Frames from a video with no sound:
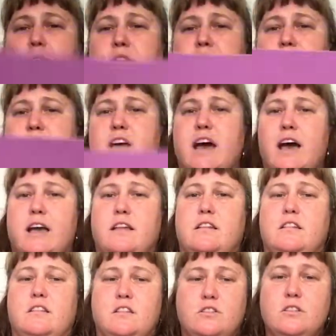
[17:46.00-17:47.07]
but they're
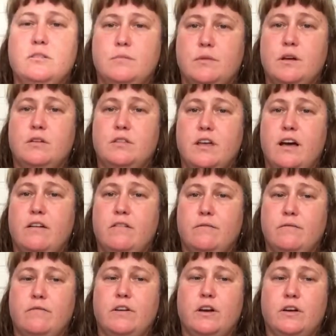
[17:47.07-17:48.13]
that
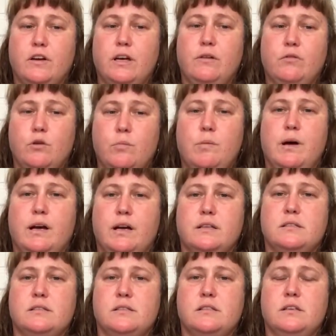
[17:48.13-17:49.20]
very
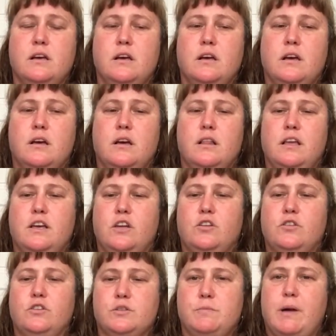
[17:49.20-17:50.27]
robust, like, you
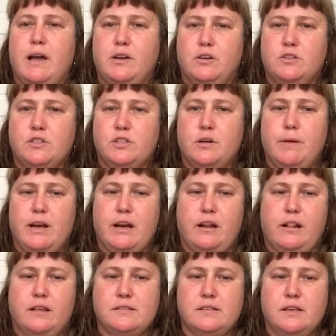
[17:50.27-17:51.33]
know, those binders that are made out of
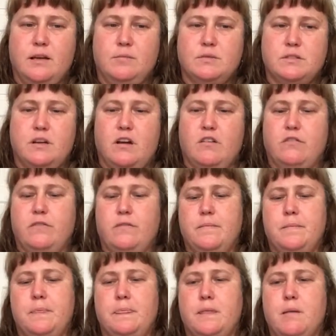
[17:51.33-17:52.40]
that same stuff,
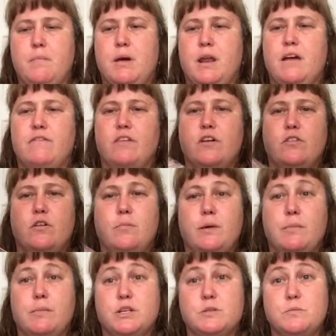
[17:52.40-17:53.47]
but I figure they'll be
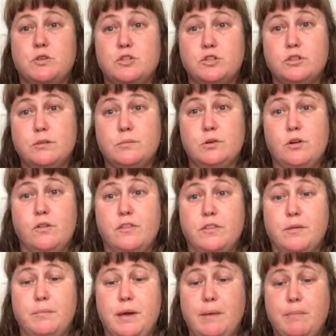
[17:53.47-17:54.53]
much more durable than
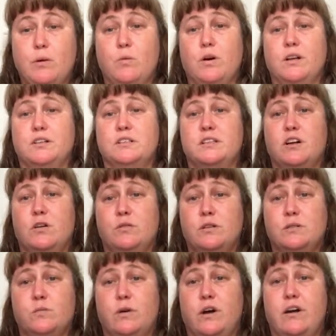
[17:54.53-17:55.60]
the paper ones that
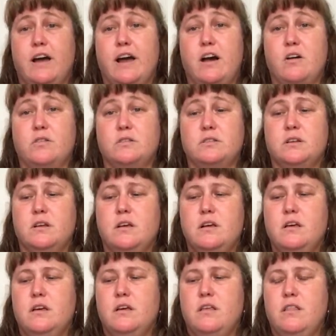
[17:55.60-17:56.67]
always wear out
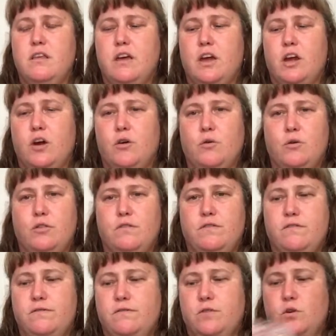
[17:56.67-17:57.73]
there, or the
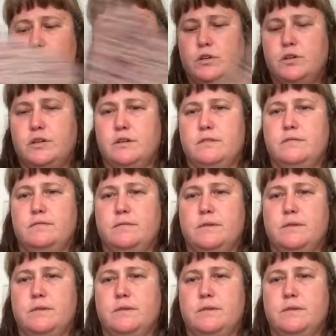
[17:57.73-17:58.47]
folder